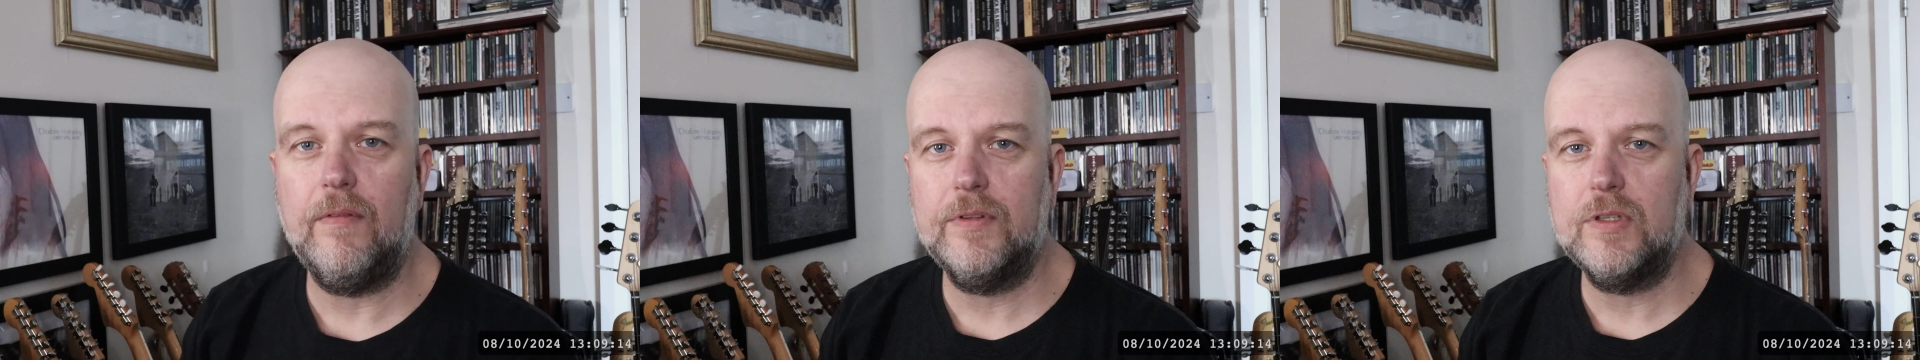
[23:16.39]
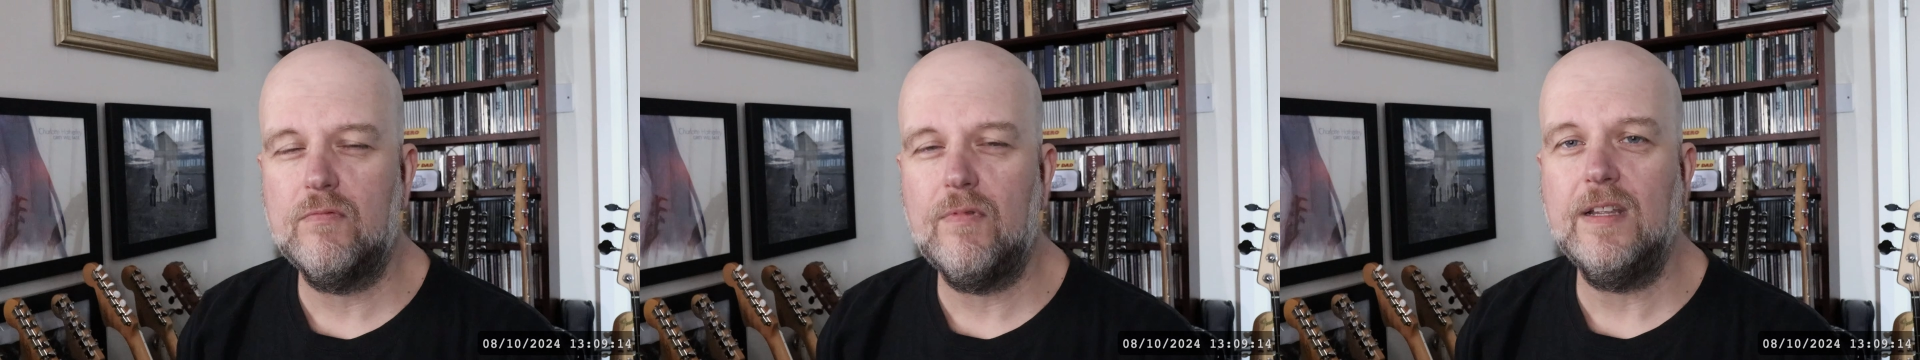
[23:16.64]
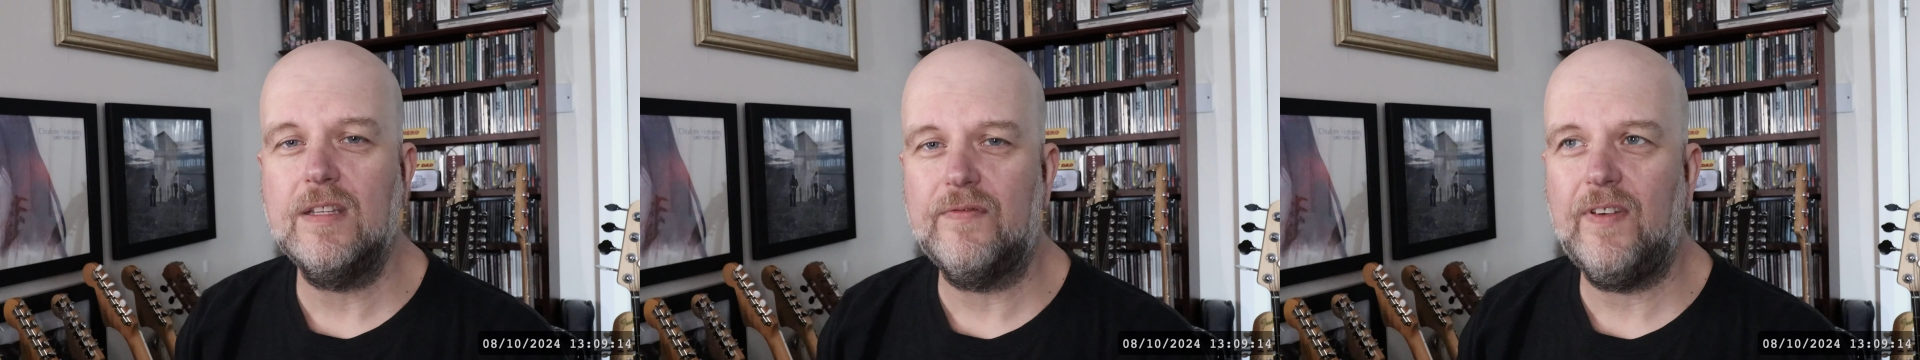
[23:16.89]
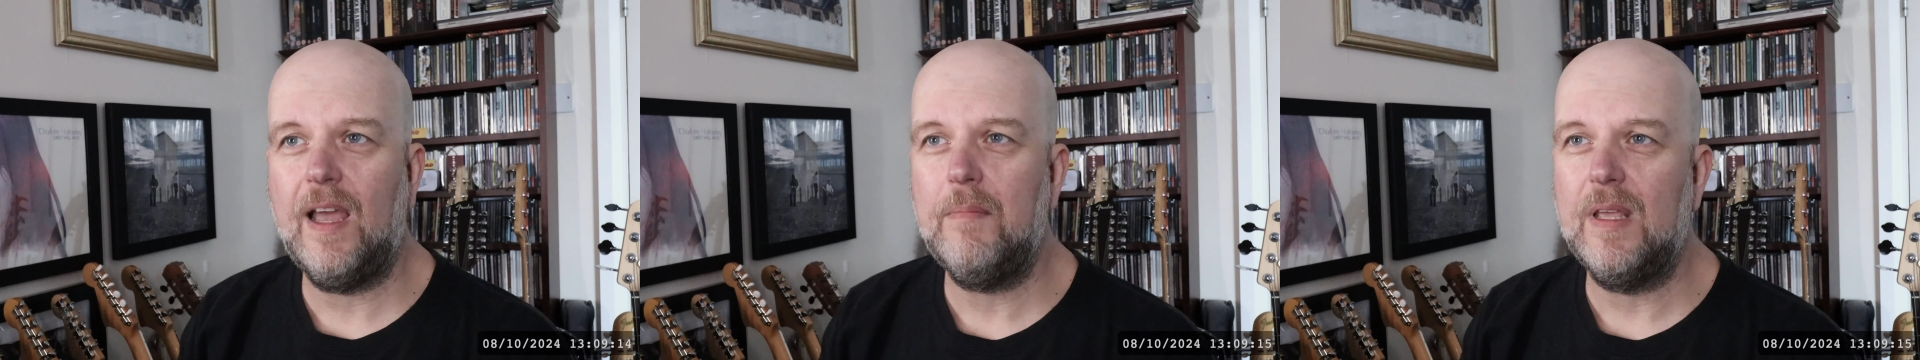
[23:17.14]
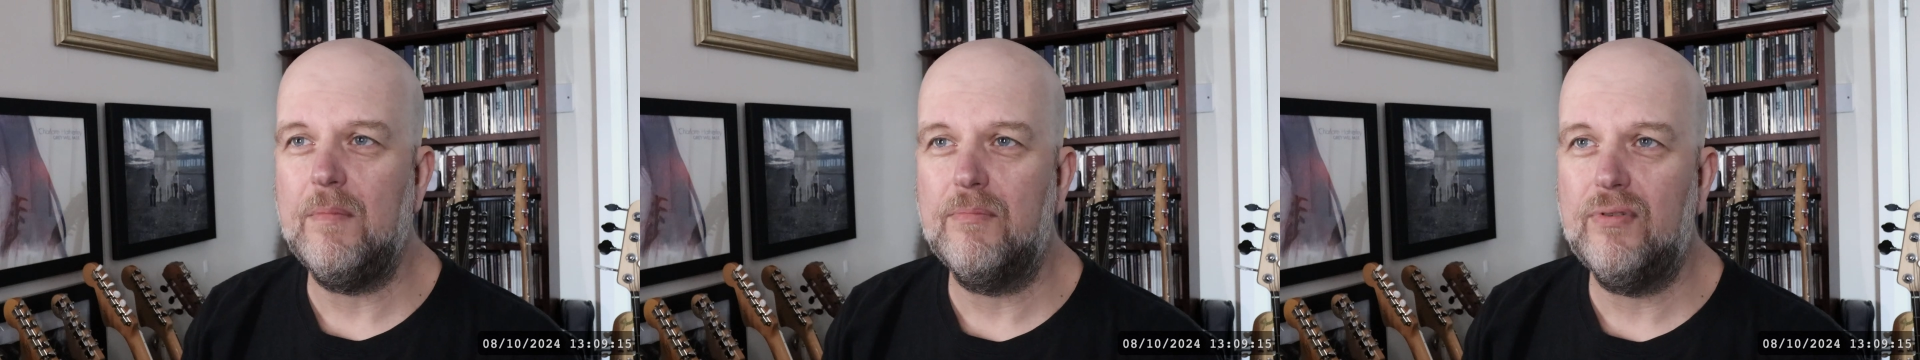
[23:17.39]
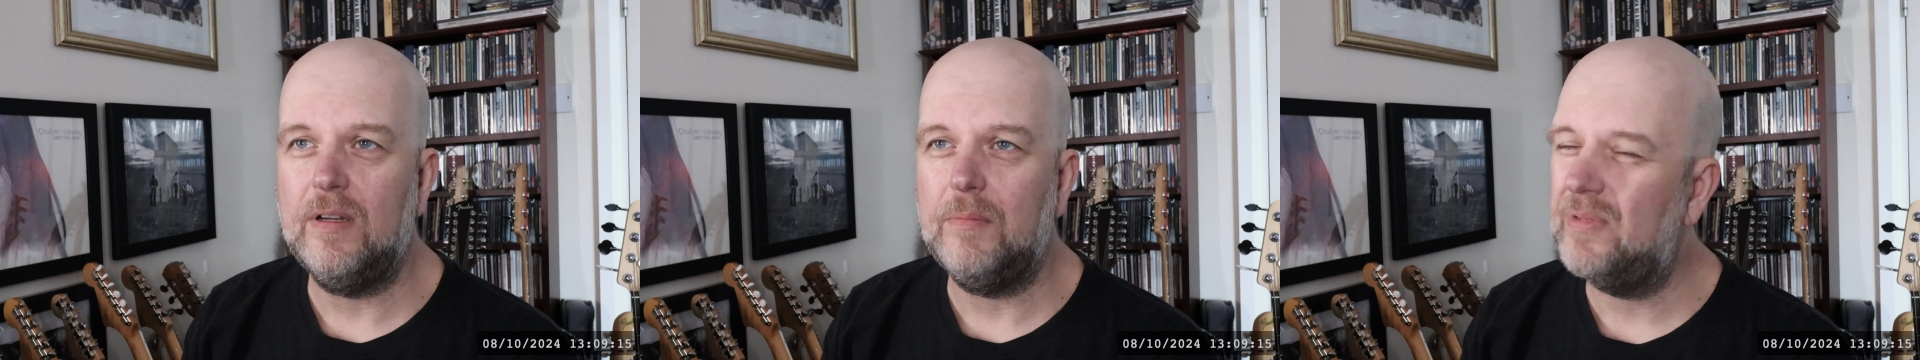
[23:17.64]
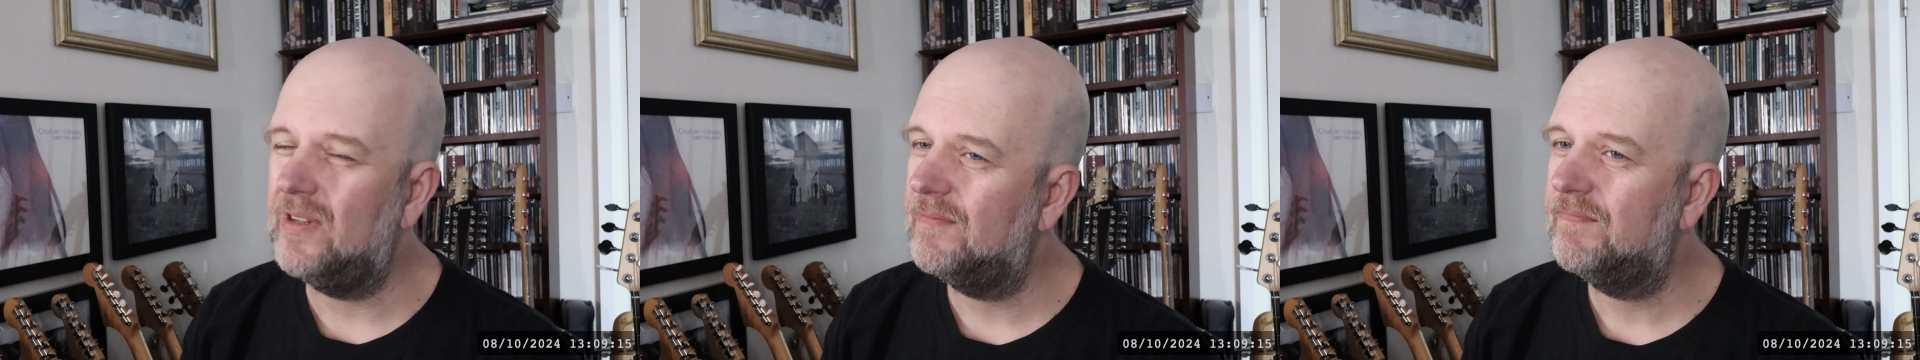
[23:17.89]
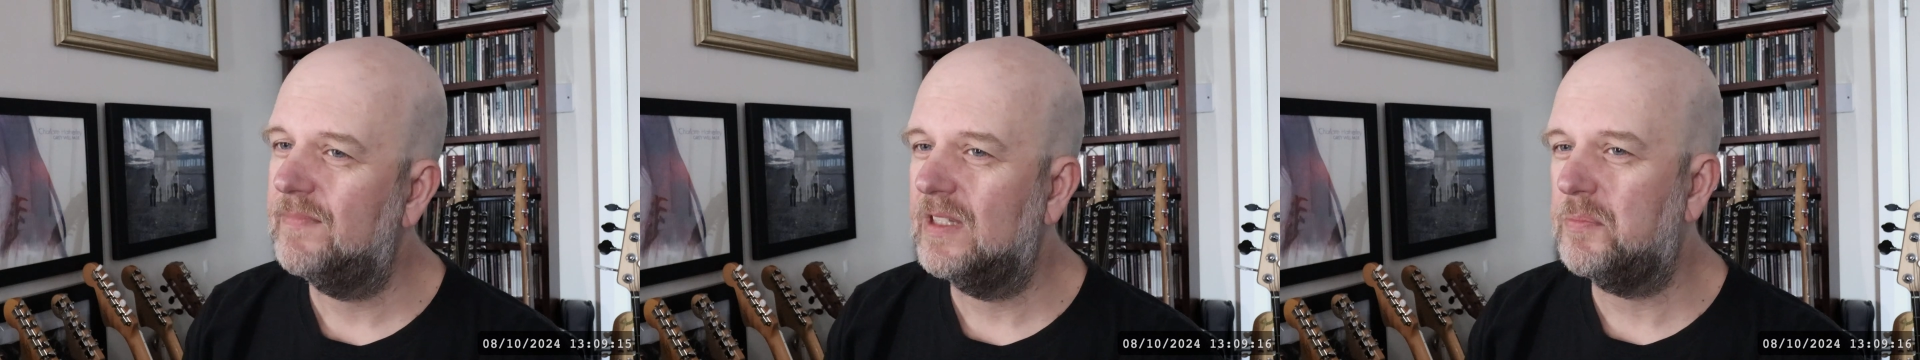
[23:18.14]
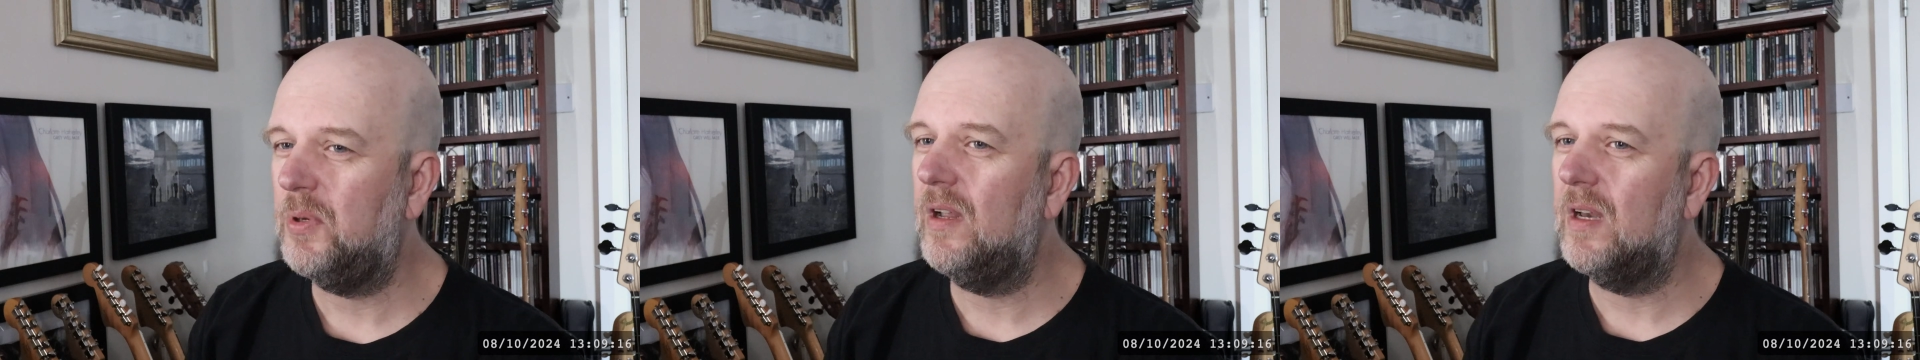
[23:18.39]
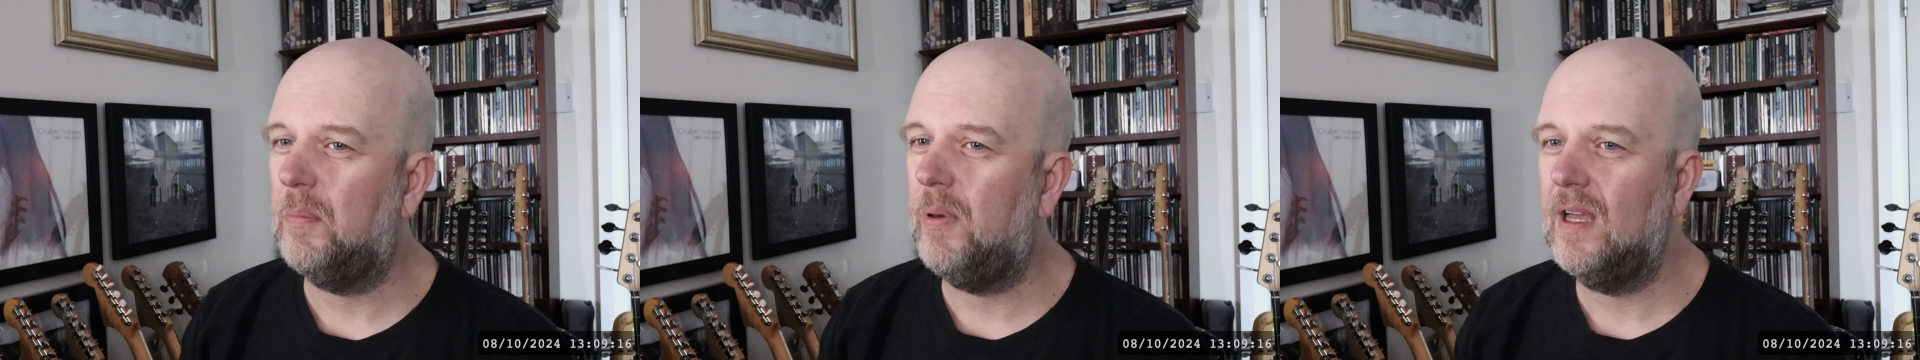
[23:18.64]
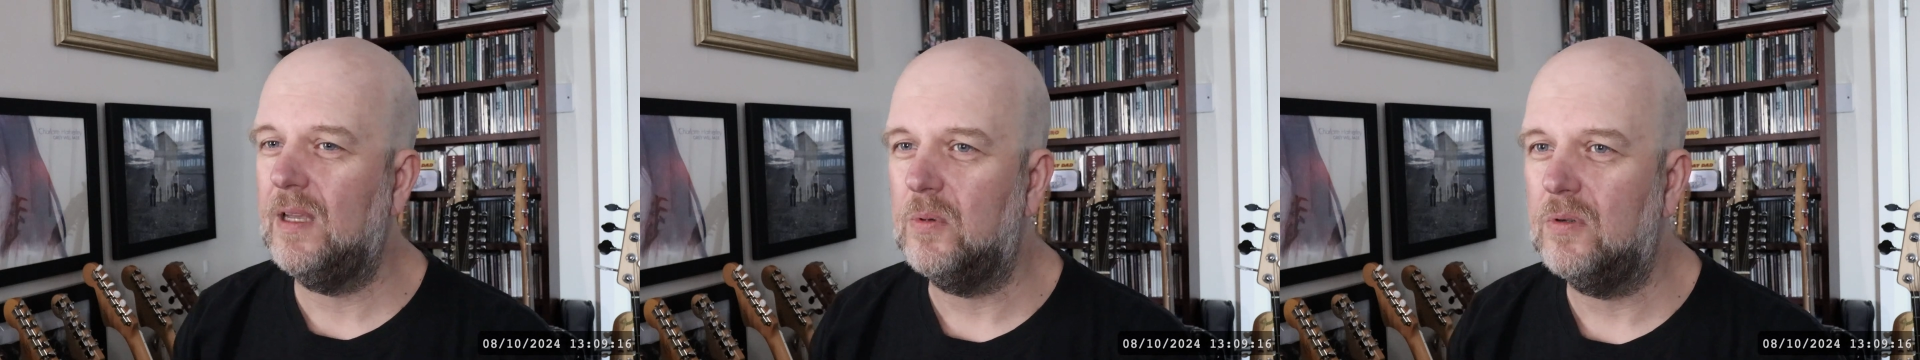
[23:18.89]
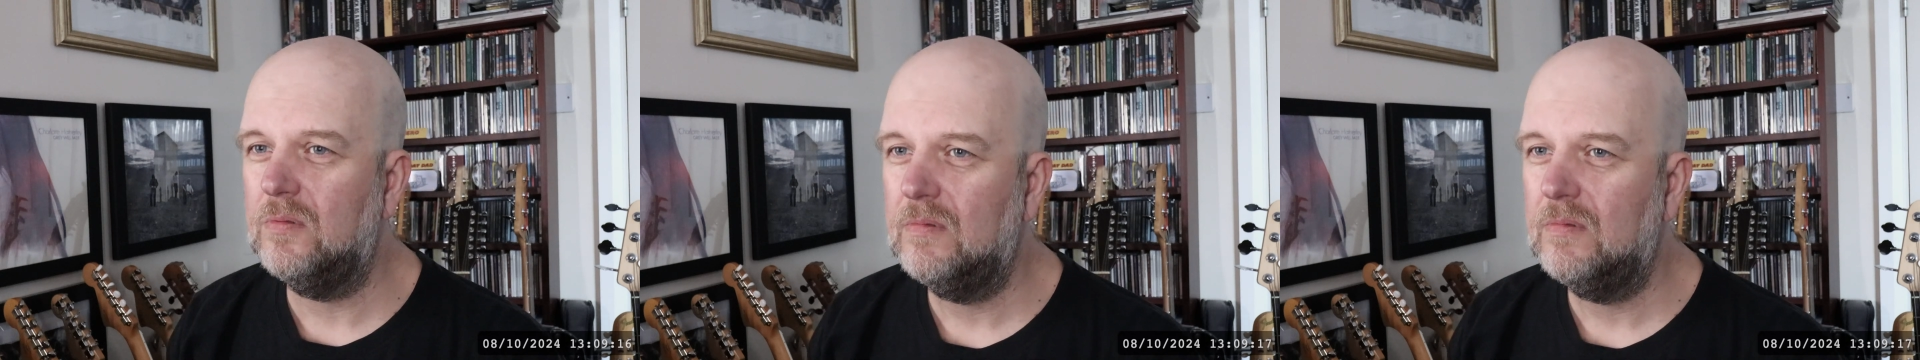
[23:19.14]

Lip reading: to raise a family in Britain, but it's behind a paywall.